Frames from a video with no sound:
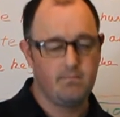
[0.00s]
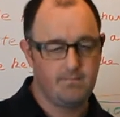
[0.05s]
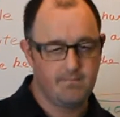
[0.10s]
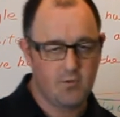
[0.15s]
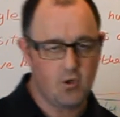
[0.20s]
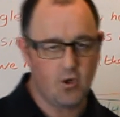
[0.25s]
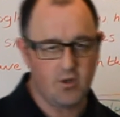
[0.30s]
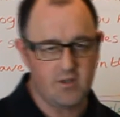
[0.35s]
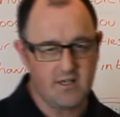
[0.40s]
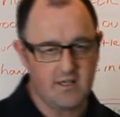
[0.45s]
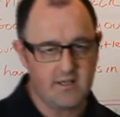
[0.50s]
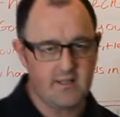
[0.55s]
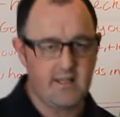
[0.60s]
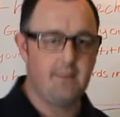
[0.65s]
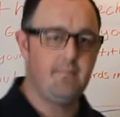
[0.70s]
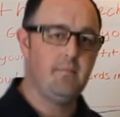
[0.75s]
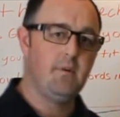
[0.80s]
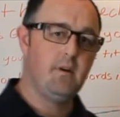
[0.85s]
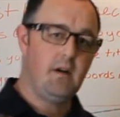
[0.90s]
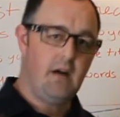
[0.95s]
contact
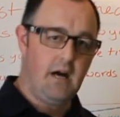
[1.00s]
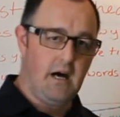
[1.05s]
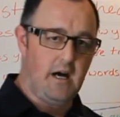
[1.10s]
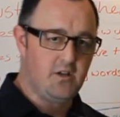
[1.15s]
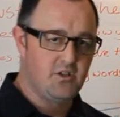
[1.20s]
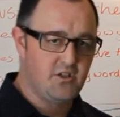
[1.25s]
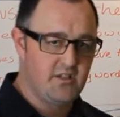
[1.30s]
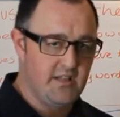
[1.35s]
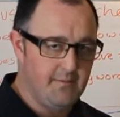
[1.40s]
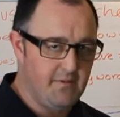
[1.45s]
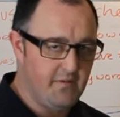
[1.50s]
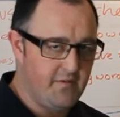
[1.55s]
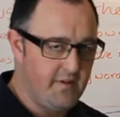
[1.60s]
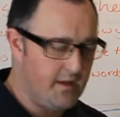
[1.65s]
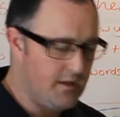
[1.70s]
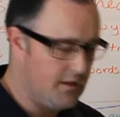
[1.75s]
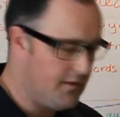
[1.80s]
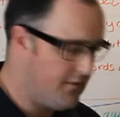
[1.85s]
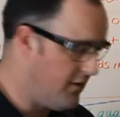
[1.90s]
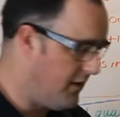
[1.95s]
them, ask them if they
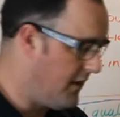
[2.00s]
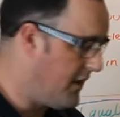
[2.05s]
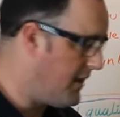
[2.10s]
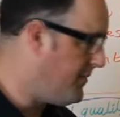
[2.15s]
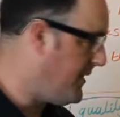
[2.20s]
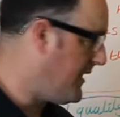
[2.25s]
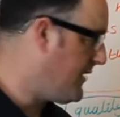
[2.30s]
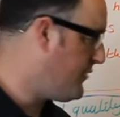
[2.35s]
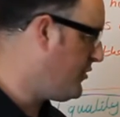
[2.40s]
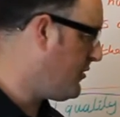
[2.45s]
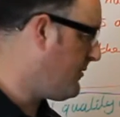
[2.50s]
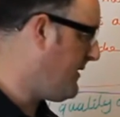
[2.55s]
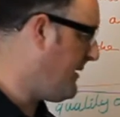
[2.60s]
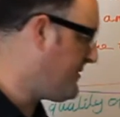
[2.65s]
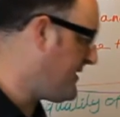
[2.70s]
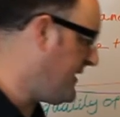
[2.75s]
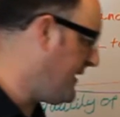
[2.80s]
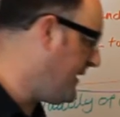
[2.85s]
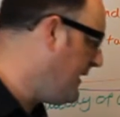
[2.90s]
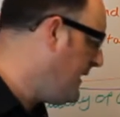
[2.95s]
could have a link back to your
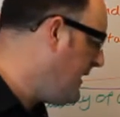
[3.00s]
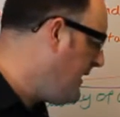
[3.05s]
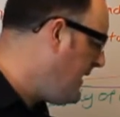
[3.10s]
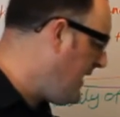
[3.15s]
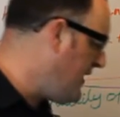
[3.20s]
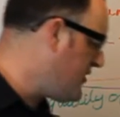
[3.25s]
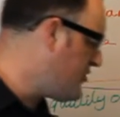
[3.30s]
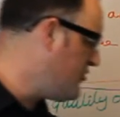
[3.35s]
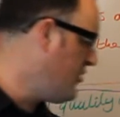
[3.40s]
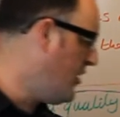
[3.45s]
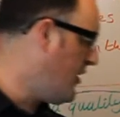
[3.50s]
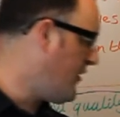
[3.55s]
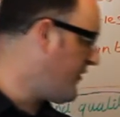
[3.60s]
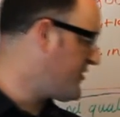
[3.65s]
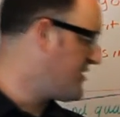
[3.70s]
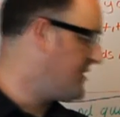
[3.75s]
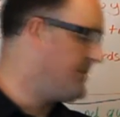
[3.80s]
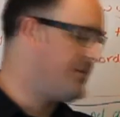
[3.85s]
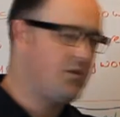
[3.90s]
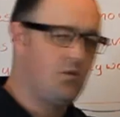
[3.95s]
website. It's not a
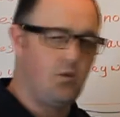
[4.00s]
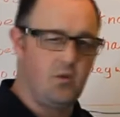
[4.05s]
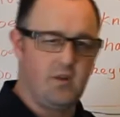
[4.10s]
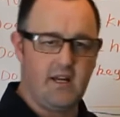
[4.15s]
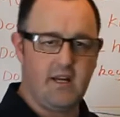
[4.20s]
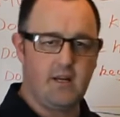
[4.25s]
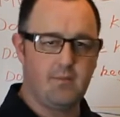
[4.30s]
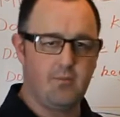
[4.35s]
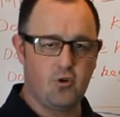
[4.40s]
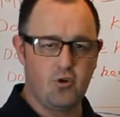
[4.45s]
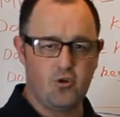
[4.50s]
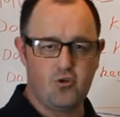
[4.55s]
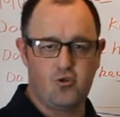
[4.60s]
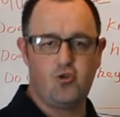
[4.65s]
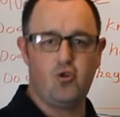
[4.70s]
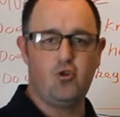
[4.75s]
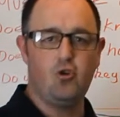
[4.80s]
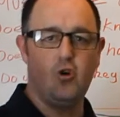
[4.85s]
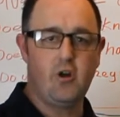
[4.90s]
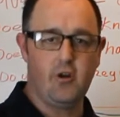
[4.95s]
reciprocal link, because
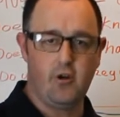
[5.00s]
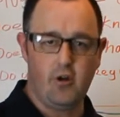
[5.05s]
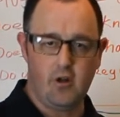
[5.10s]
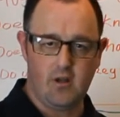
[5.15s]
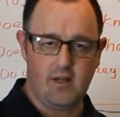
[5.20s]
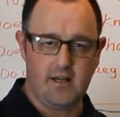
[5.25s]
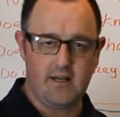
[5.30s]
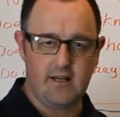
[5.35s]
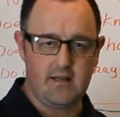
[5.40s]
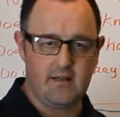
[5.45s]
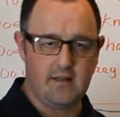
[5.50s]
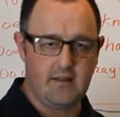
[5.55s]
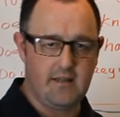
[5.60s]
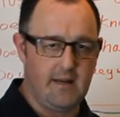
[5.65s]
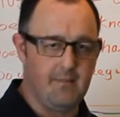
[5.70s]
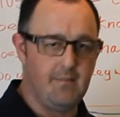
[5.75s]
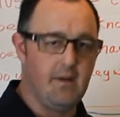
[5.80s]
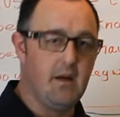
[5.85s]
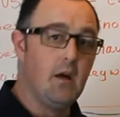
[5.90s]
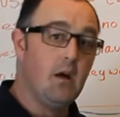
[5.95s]
you are not linking to
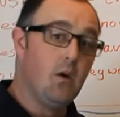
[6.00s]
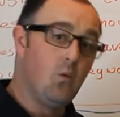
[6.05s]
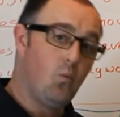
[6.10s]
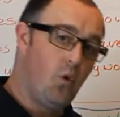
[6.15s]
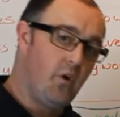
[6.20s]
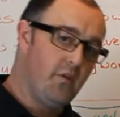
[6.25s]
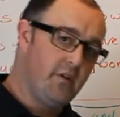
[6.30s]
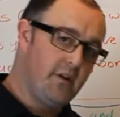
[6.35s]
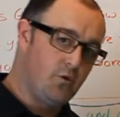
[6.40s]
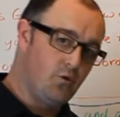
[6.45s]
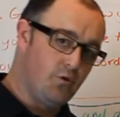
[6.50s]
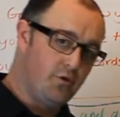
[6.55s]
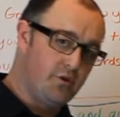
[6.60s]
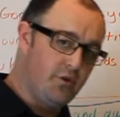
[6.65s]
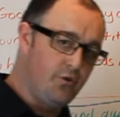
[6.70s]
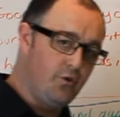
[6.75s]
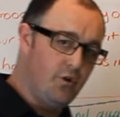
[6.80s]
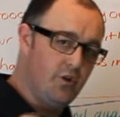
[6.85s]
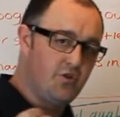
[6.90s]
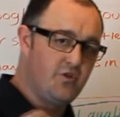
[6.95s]
them. What they're going
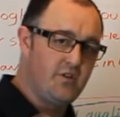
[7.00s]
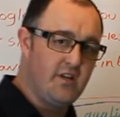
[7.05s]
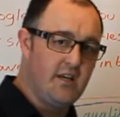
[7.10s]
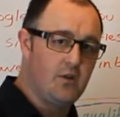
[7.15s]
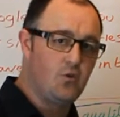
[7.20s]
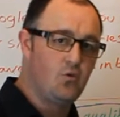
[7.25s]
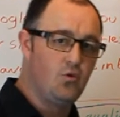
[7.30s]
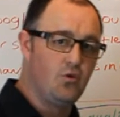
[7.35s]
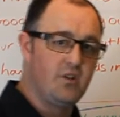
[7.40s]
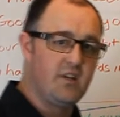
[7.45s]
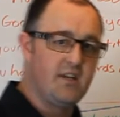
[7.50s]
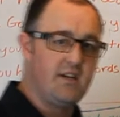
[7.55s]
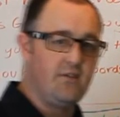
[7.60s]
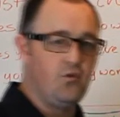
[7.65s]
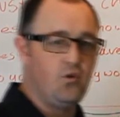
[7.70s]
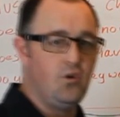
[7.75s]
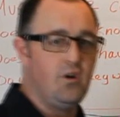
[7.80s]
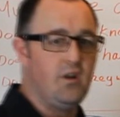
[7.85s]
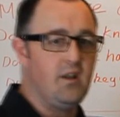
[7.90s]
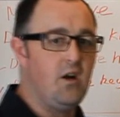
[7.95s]
to do is they are going to give
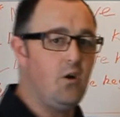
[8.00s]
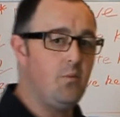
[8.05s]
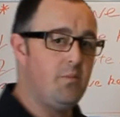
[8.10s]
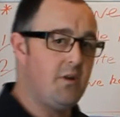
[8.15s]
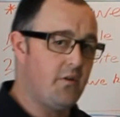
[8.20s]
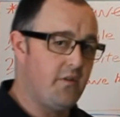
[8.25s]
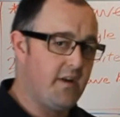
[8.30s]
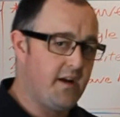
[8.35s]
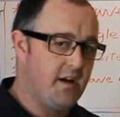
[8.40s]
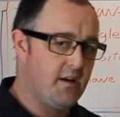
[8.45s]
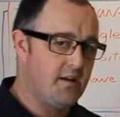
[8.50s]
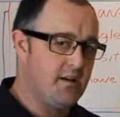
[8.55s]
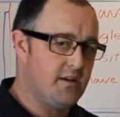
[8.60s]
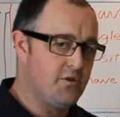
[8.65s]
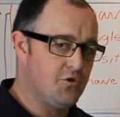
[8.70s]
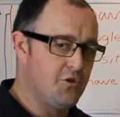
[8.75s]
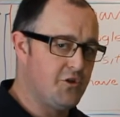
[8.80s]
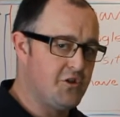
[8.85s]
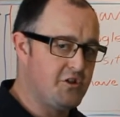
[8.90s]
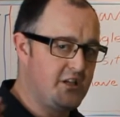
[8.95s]
you a little bit of
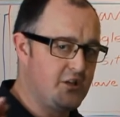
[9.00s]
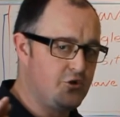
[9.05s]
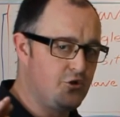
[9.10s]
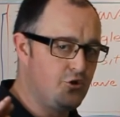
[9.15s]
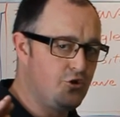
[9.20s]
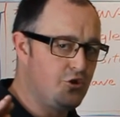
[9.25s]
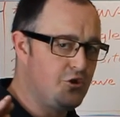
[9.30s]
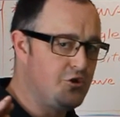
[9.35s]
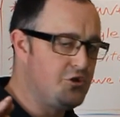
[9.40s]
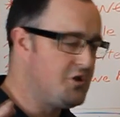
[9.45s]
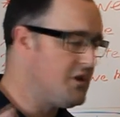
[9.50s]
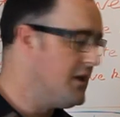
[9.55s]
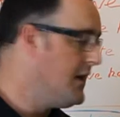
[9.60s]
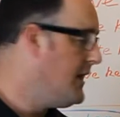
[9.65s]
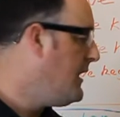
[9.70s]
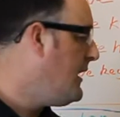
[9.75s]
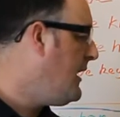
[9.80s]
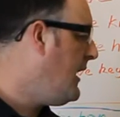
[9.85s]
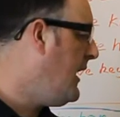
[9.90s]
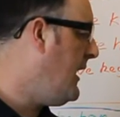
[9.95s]
recognition on the search engines
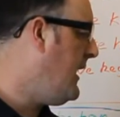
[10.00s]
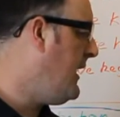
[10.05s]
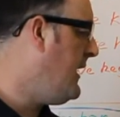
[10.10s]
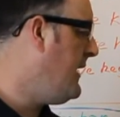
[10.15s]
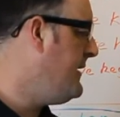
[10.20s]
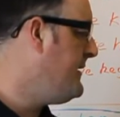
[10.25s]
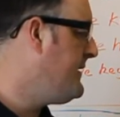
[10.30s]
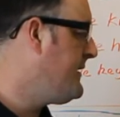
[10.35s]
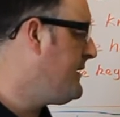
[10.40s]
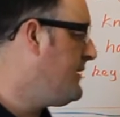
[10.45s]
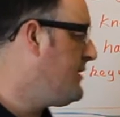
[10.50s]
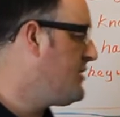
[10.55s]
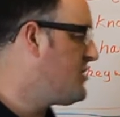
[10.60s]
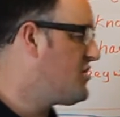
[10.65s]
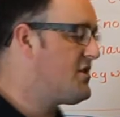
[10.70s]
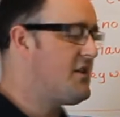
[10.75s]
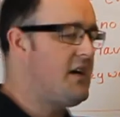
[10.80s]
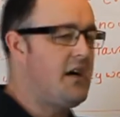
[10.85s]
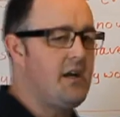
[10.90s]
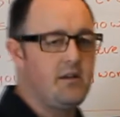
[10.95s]
and
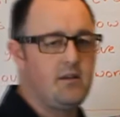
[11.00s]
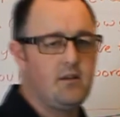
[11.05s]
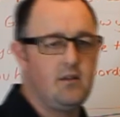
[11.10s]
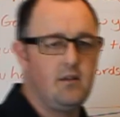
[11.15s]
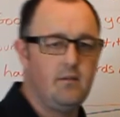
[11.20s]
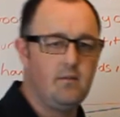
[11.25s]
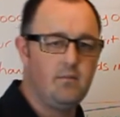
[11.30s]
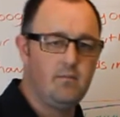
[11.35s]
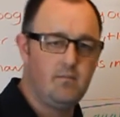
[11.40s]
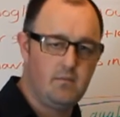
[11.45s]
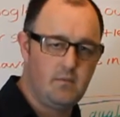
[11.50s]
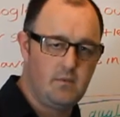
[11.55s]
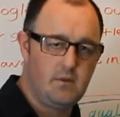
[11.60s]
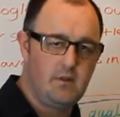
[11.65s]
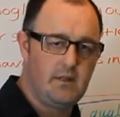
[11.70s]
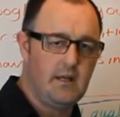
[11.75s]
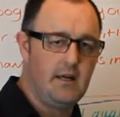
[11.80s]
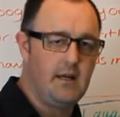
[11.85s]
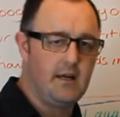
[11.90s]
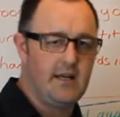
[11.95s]
start
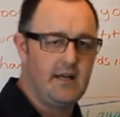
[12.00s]
to